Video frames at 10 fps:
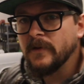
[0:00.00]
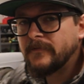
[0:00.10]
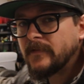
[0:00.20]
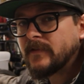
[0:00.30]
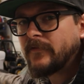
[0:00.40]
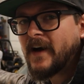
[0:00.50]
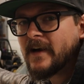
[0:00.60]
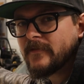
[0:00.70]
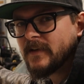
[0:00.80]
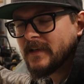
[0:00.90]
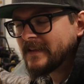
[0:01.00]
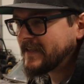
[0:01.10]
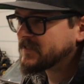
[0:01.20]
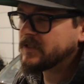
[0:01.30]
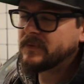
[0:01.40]
the 55,
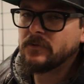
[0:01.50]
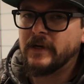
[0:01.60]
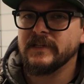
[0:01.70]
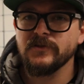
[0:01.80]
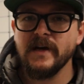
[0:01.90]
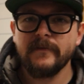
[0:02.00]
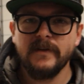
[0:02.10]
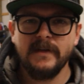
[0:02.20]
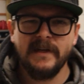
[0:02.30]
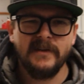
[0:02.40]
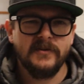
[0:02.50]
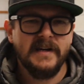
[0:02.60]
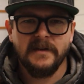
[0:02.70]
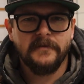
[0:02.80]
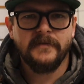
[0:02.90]
that's gonna be way too heavy, and you're
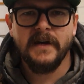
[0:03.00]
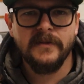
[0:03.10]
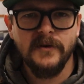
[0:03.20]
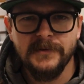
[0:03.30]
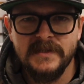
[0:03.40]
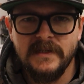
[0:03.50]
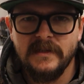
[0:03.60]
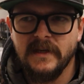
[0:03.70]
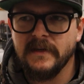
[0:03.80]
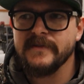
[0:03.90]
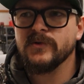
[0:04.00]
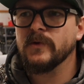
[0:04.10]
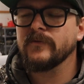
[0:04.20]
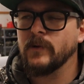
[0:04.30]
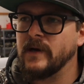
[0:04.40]
not gonna find those in any
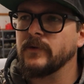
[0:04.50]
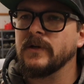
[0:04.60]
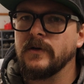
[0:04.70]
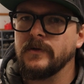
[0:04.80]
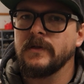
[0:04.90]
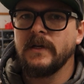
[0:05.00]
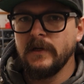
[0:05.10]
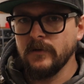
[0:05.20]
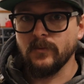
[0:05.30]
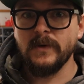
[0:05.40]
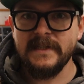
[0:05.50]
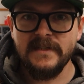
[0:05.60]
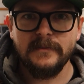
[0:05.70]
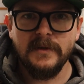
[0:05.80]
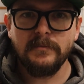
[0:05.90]
sort of what I would call
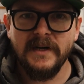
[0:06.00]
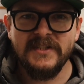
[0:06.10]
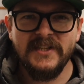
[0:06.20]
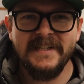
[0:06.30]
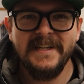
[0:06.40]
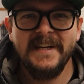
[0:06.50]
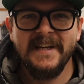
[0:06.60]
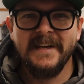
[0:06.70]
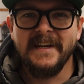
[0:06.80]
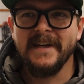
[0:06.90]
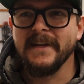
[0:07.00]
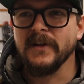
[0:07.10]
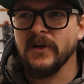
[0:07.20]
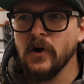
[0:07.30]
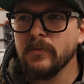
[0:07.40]
reasonable budget. And
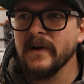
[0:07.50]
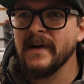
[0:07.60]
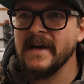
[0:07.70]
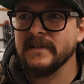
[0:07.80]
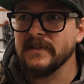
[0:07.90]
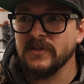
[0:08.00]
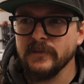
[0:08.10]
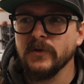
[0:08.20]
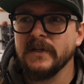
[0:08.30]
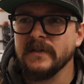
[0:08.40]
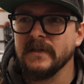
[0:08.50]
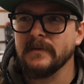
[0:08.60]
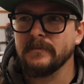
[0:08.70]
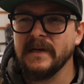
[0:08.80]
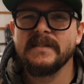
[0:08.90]
the Cobra has a turbo kit
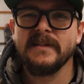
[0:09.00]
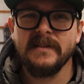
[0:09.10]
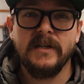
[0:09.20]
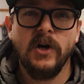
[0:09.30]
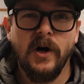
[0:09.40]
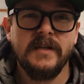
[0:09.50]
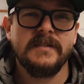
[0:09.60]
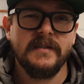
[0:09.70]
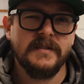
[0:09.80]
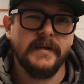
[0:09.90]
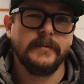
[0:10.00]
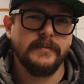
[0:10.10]
that basically costs the entire